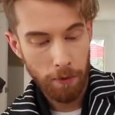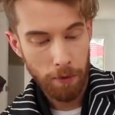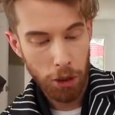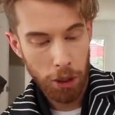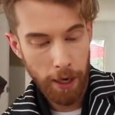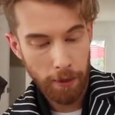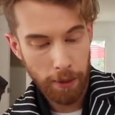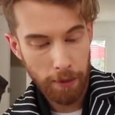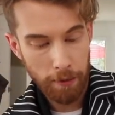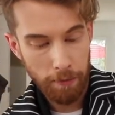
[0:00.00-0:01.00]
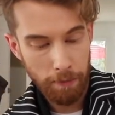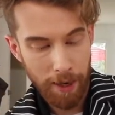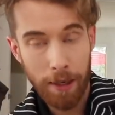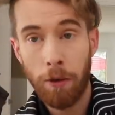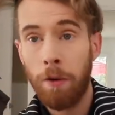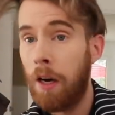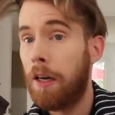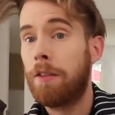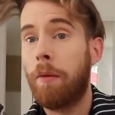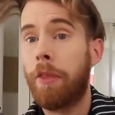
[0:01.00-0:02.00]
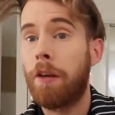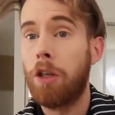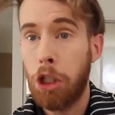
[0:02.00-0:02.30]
Shaylin, Michael, something.